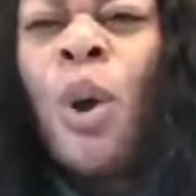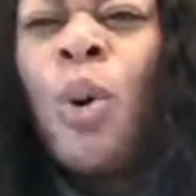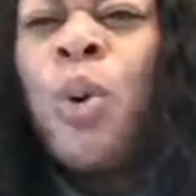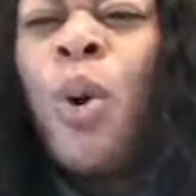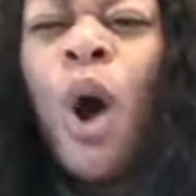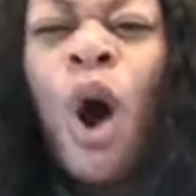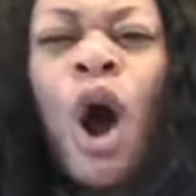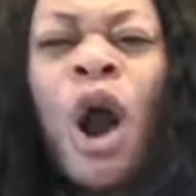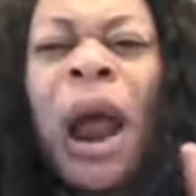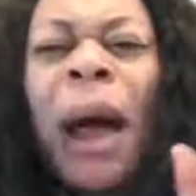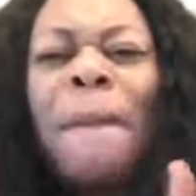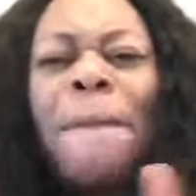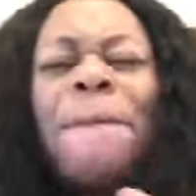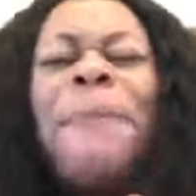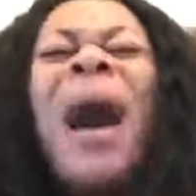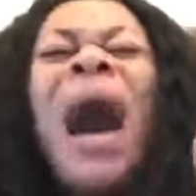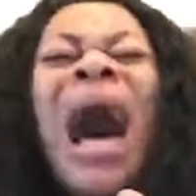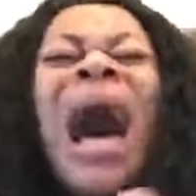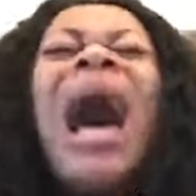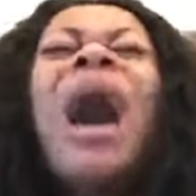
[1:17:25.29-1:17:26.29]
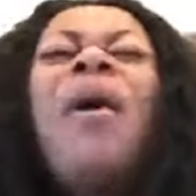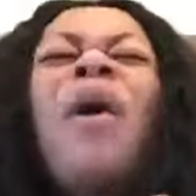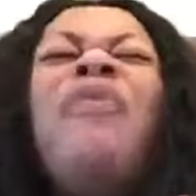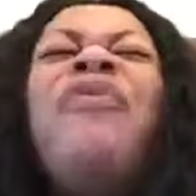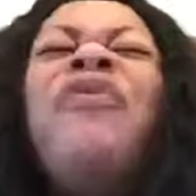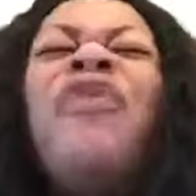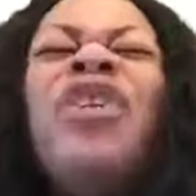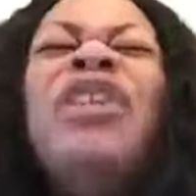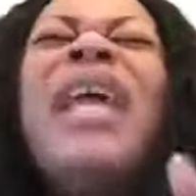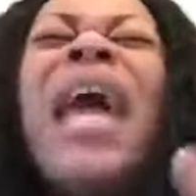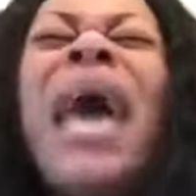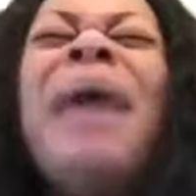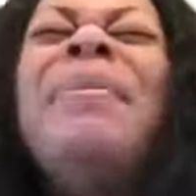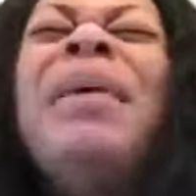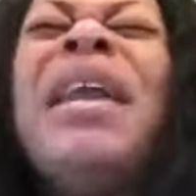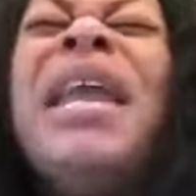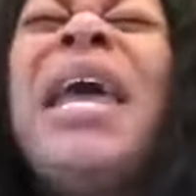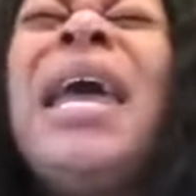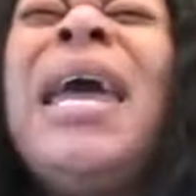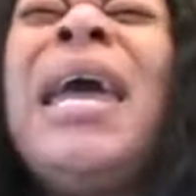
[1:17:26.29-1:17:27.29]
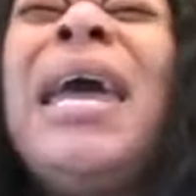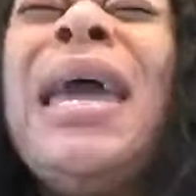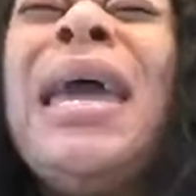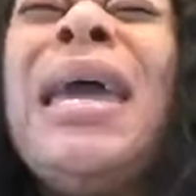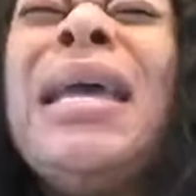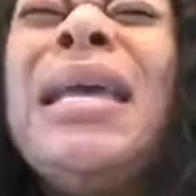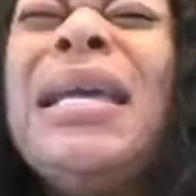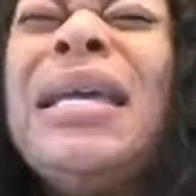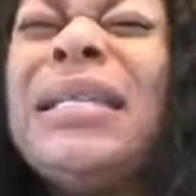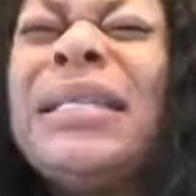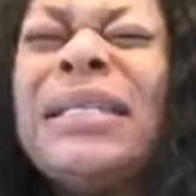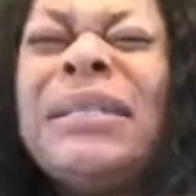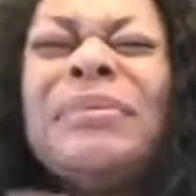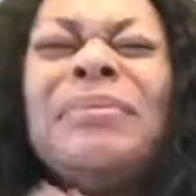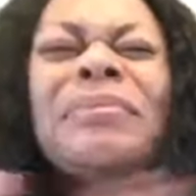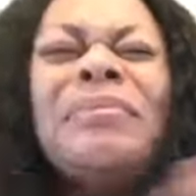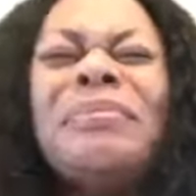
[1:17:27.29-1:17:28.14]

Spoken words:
What a powerful name it is.